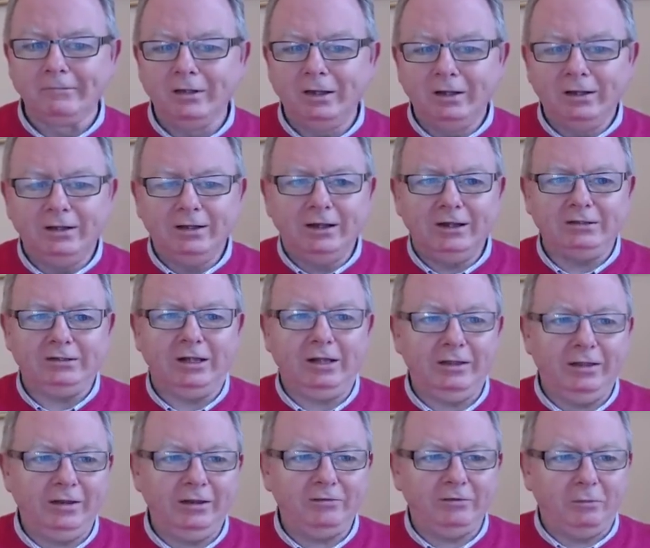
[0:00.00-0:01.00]

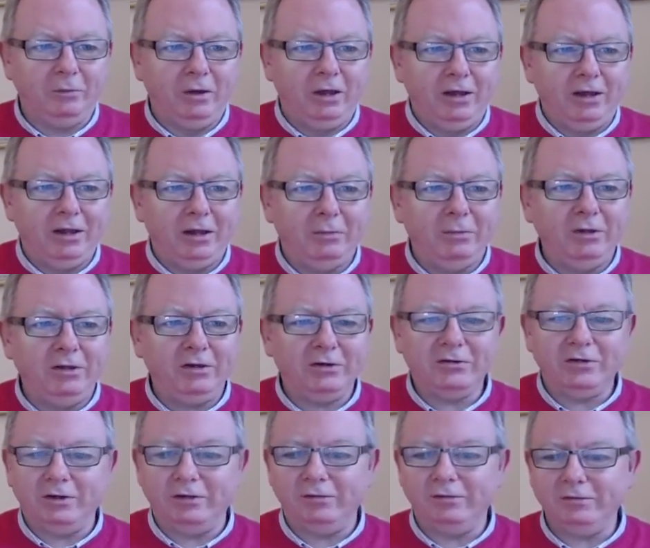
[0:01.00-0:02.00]
There's a way to limit
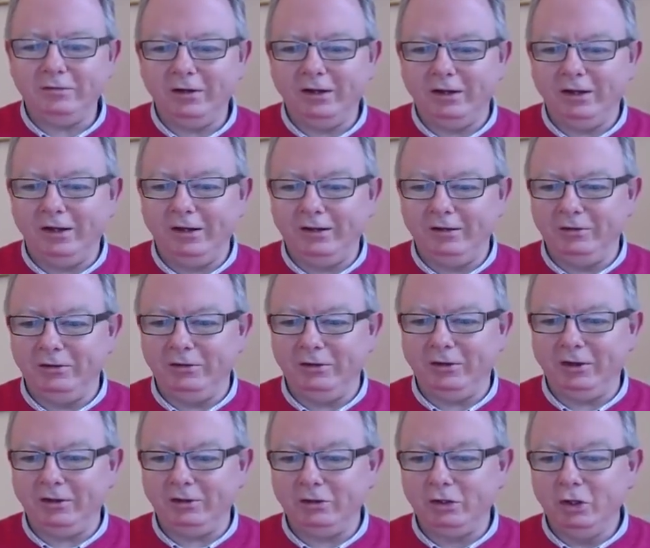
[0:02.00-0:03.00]
yourself in doing
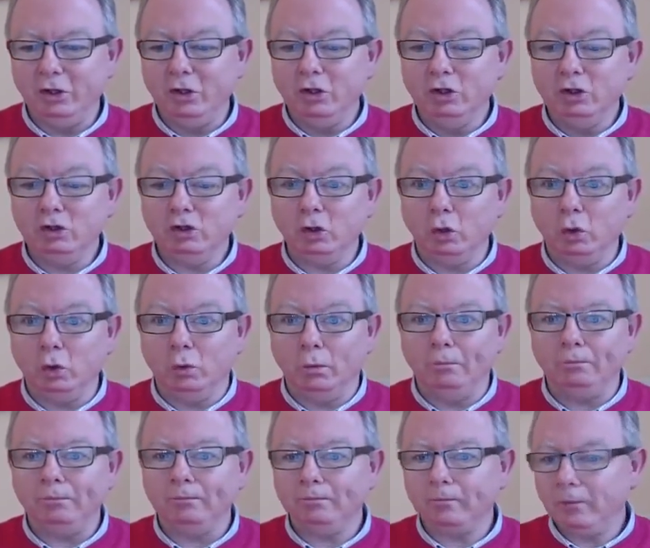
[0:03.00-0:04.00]
things. So
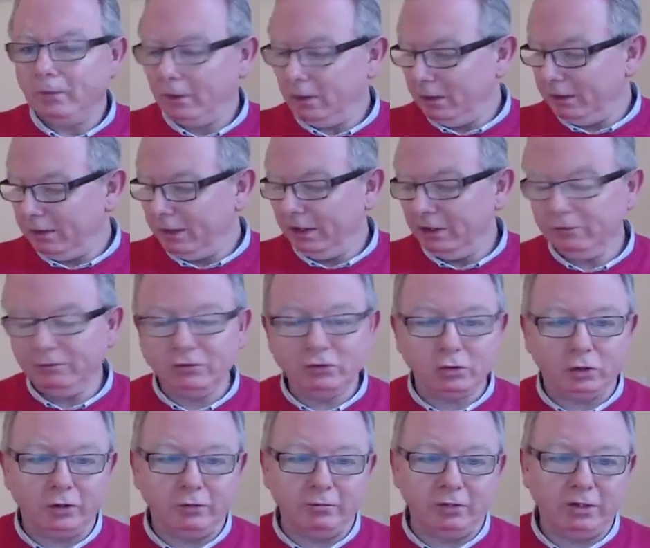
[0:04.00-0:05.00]
thanks for
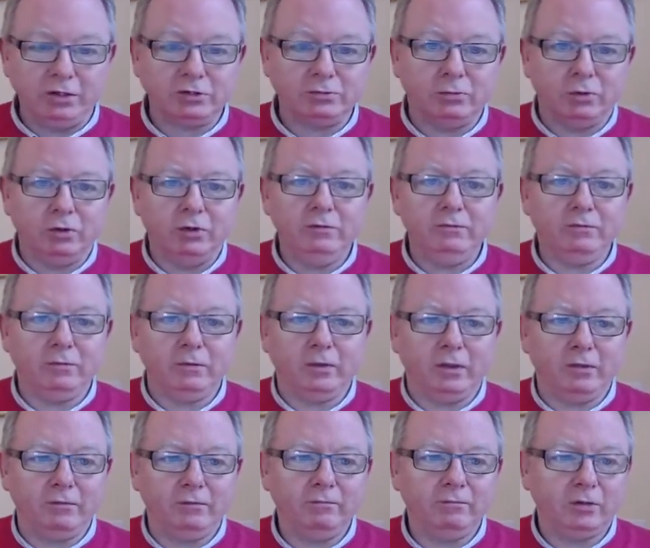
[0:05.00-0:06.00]
joining me this morning for
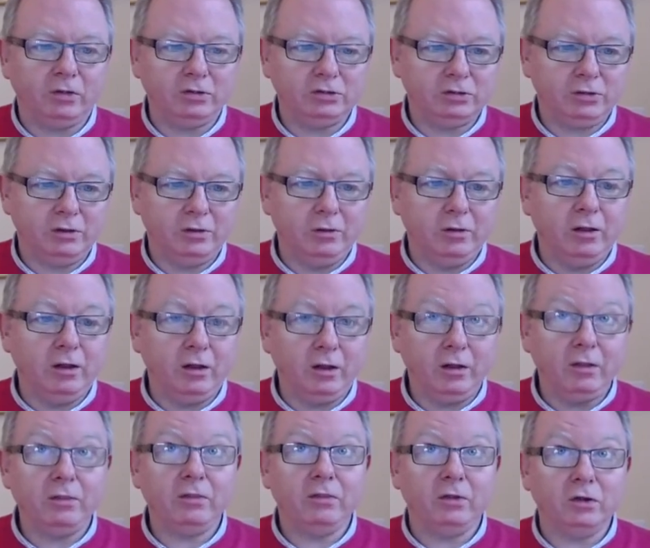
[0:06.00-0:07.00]
the first
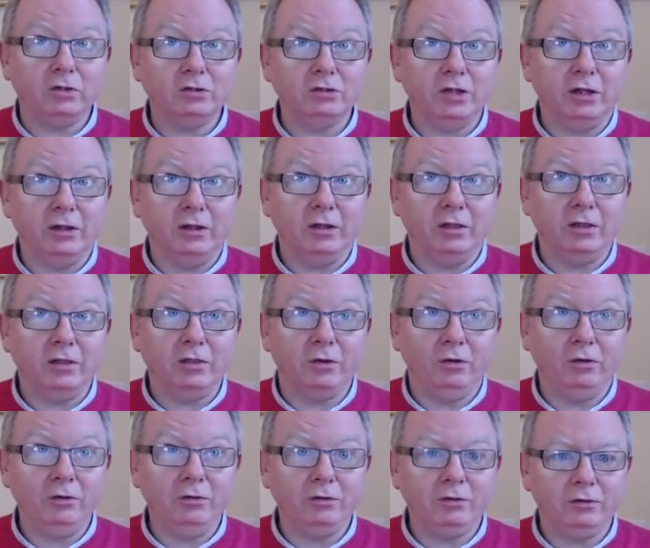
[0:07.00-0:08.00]
Thursday
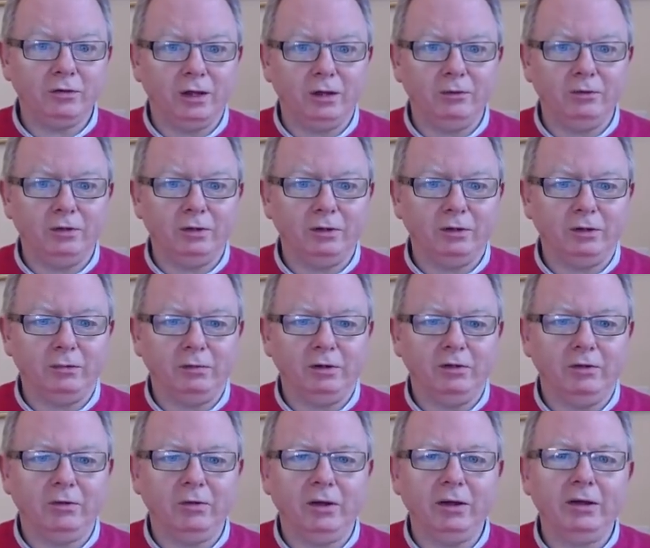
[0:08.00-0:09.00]
thought. That could have
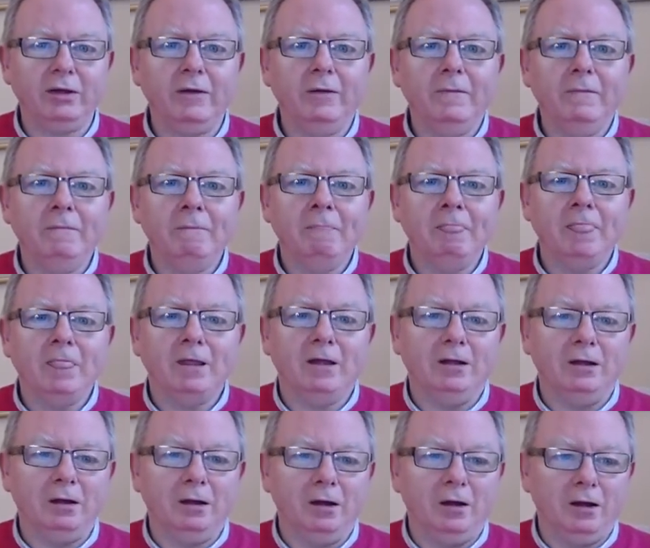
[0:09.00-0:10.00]
been quick,
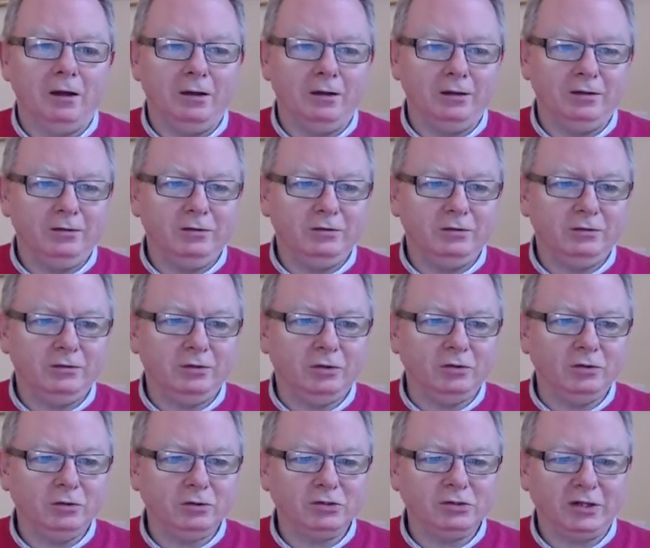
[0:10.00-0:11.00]
a
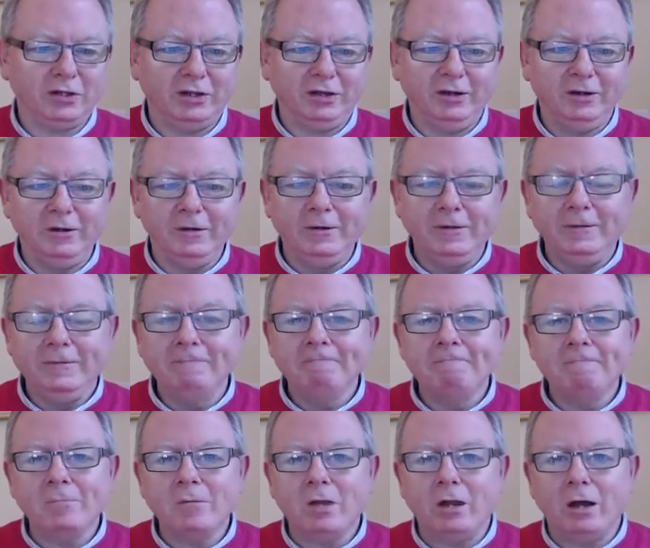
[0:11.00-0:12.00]
tongue twister there.
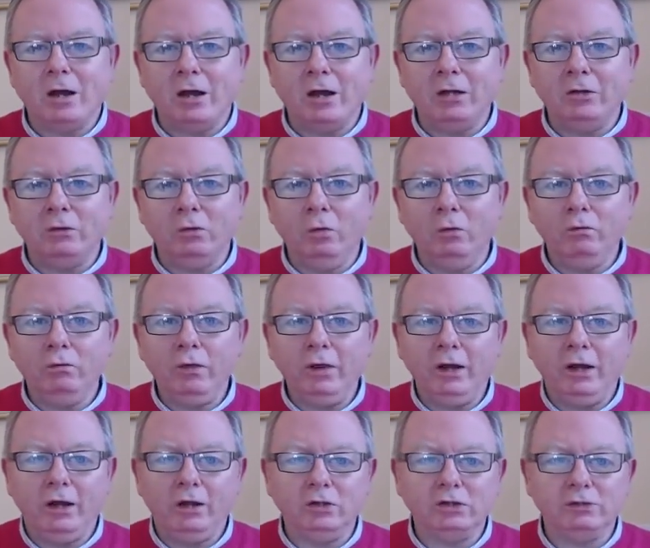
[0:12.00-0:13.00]
And hopefully
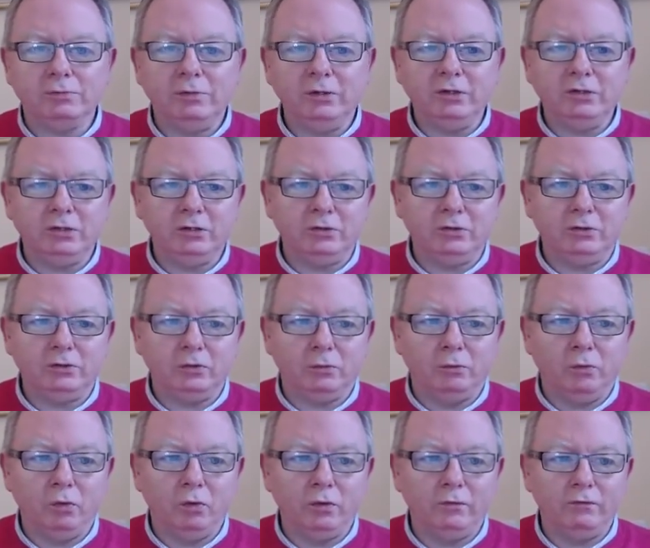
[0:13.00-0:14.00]
I'll speak to some
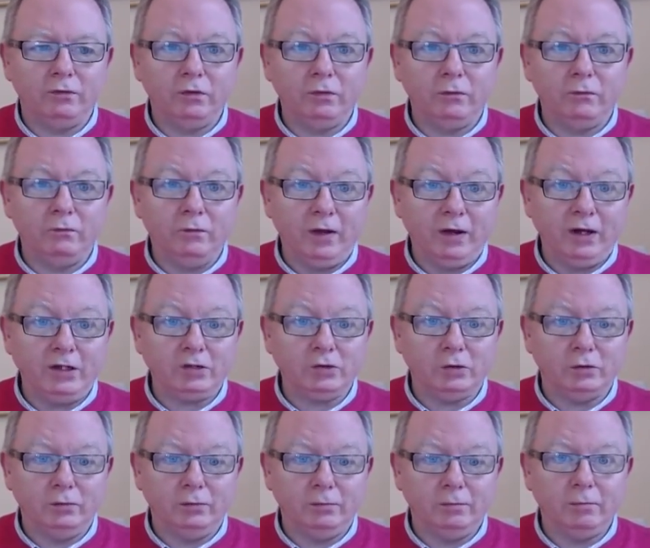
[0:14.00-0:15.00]
more of you very
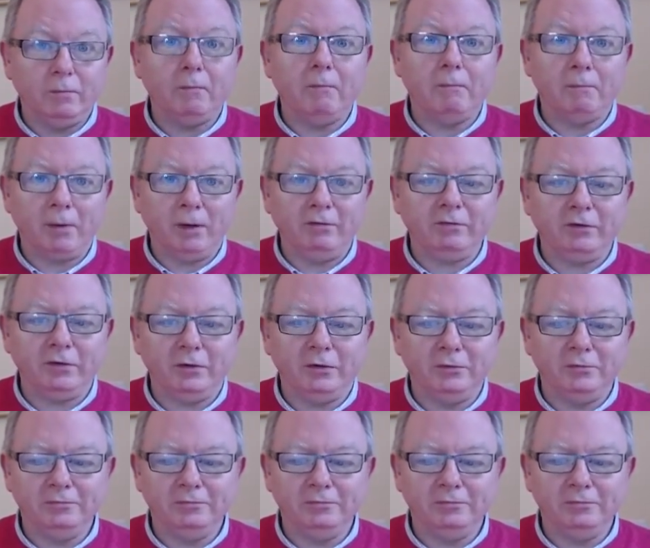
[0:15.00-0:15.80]
soon. Bye for now.